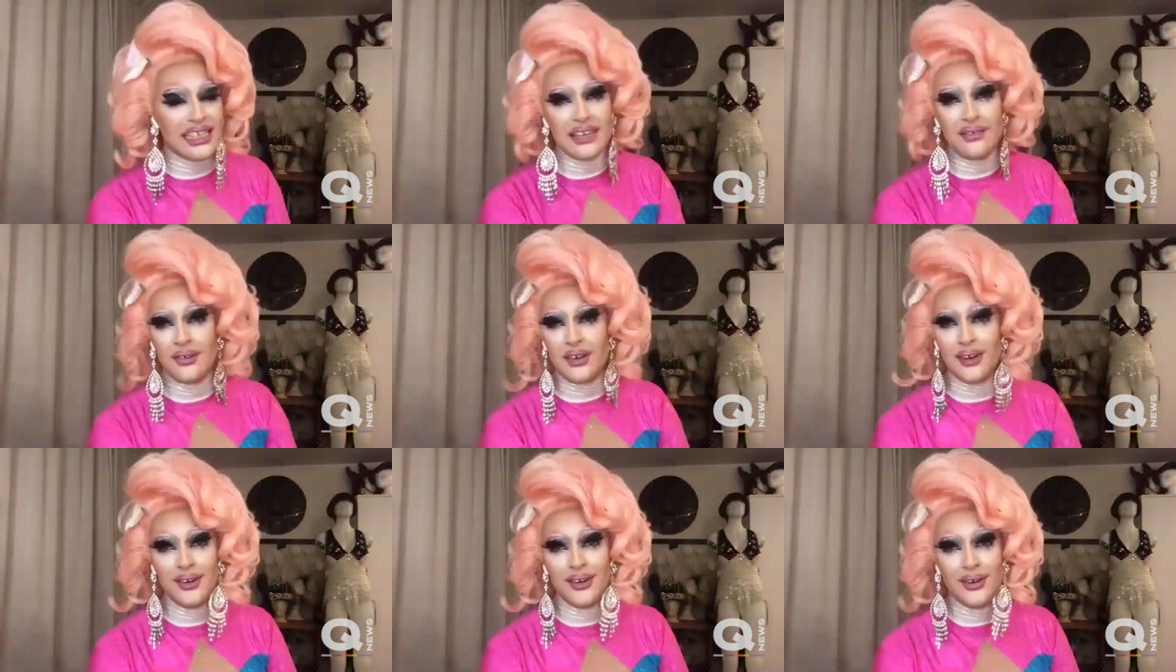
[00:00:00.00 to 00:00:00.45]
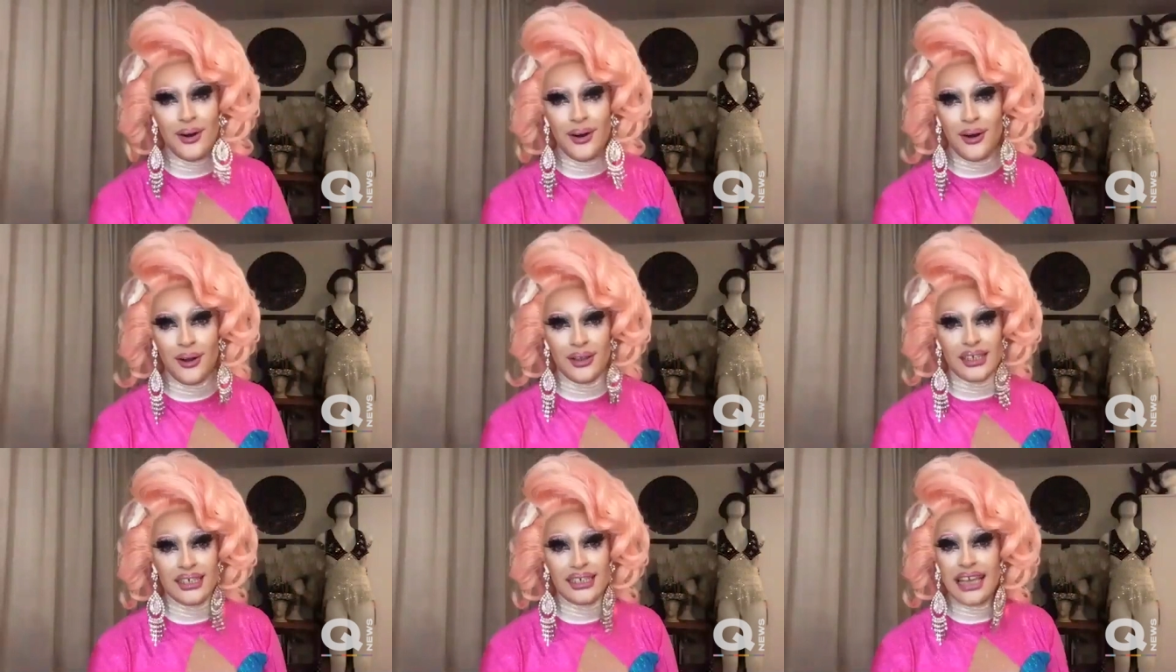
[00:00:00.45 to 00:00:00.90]
Even
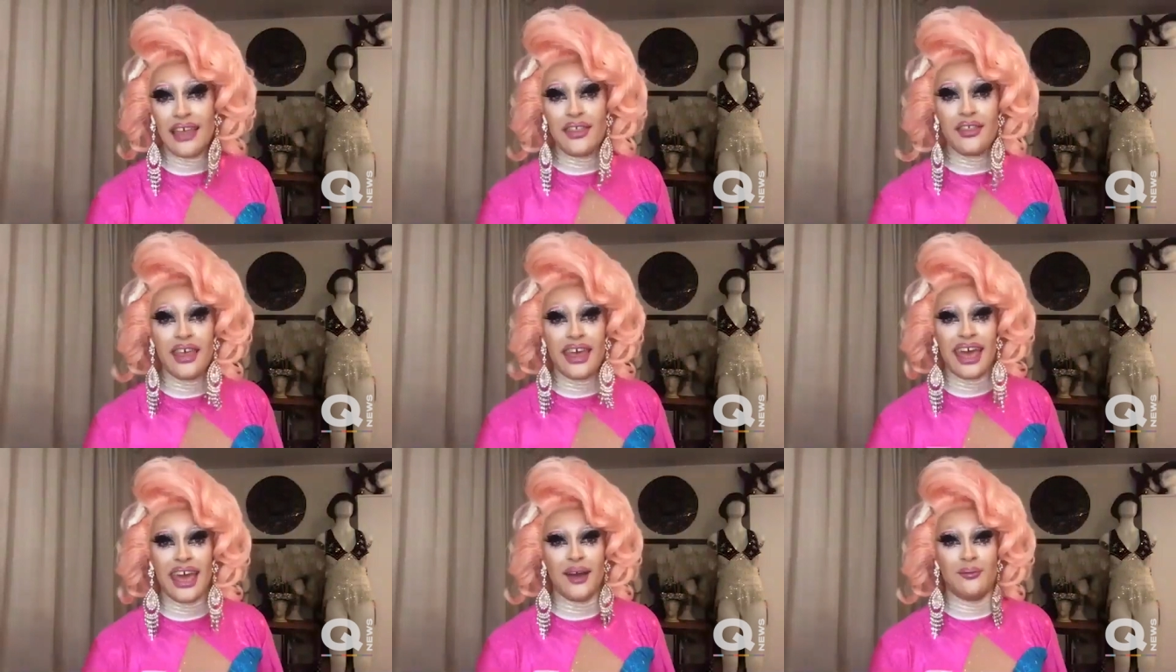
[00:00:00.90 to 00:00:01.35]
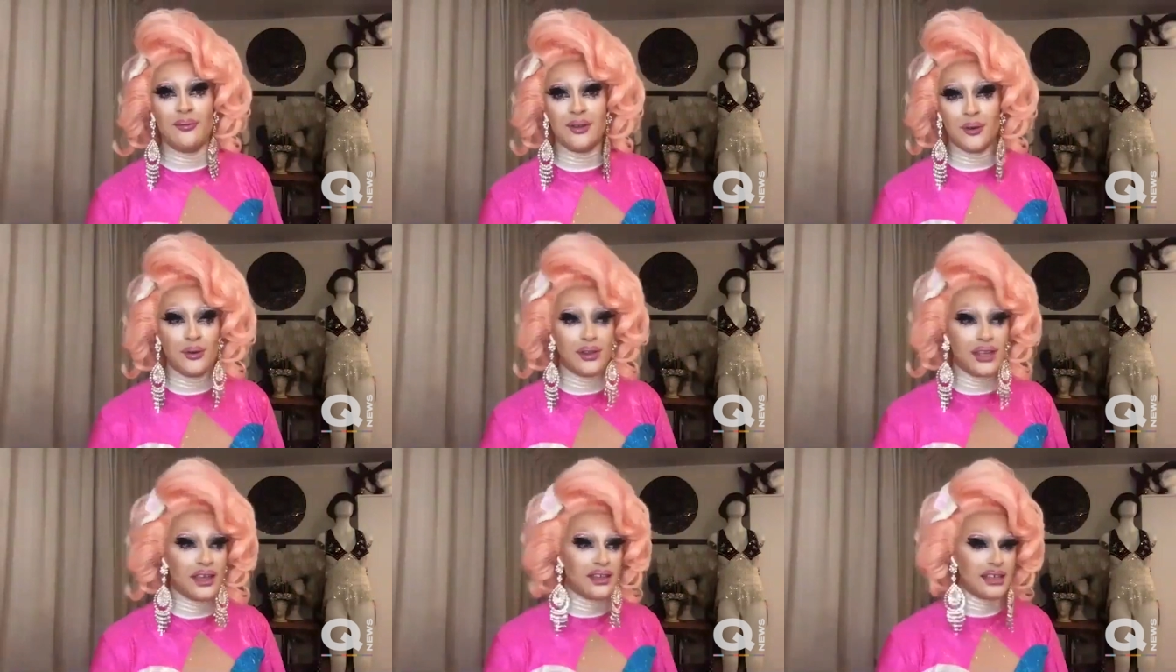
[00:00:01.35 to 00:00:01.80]
on set there with
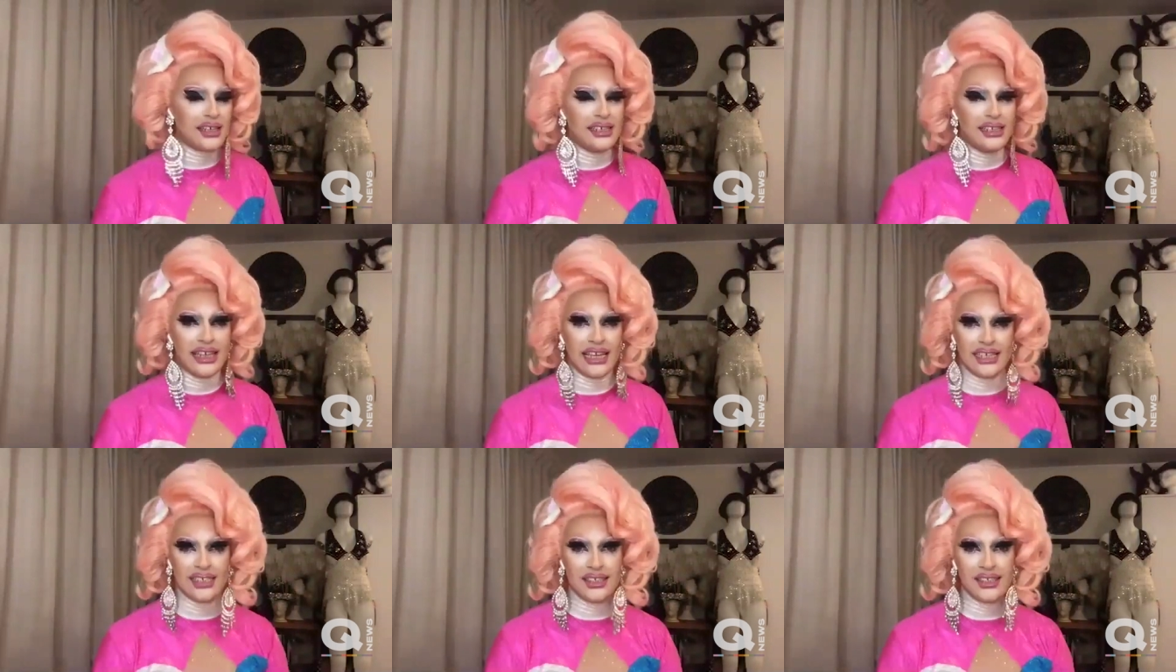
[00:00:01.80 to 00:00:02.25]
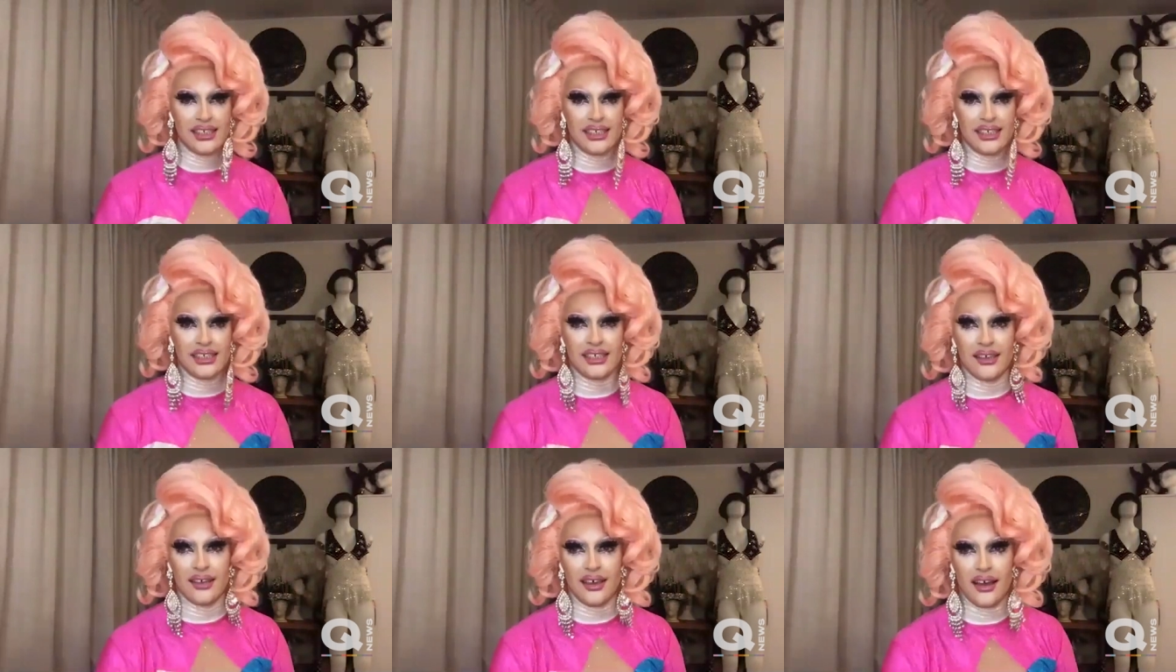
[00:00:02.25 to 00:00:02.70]
all the other
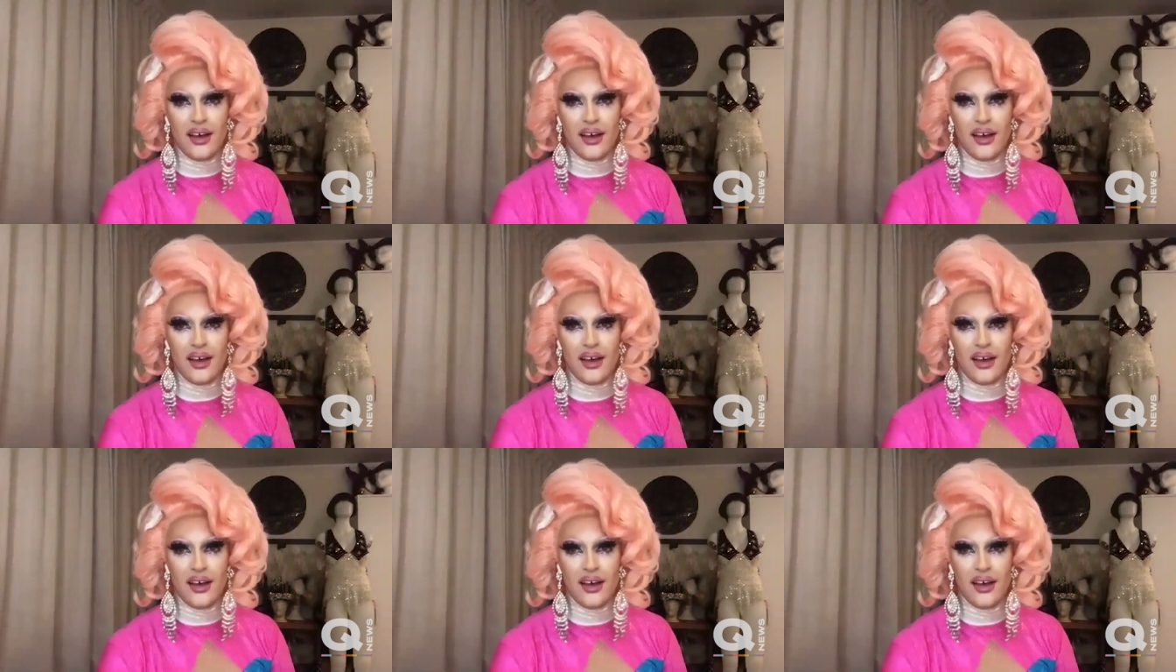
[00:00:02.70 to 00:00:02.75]
contestants,